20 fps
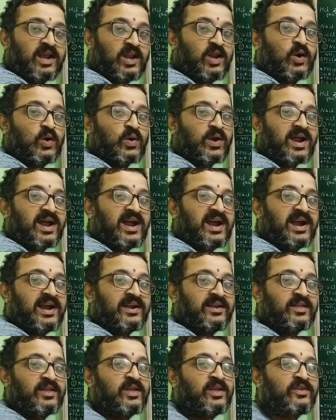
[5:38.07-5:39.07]

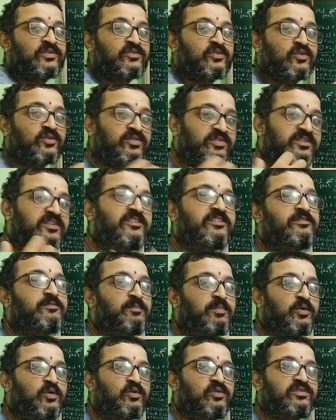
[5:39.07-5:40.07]
chloride. So, this
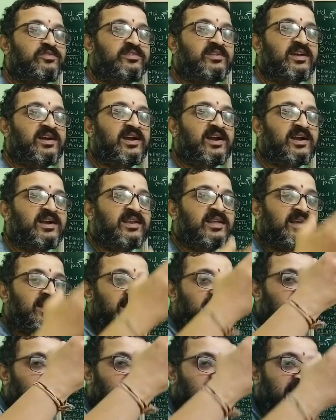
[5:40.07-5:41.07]
proves that
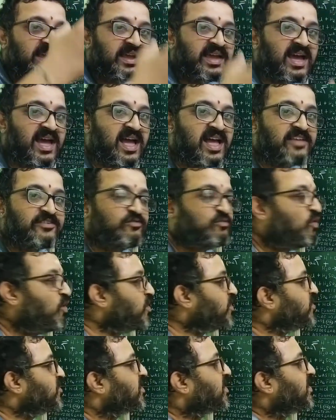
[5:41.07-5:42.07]
the gas what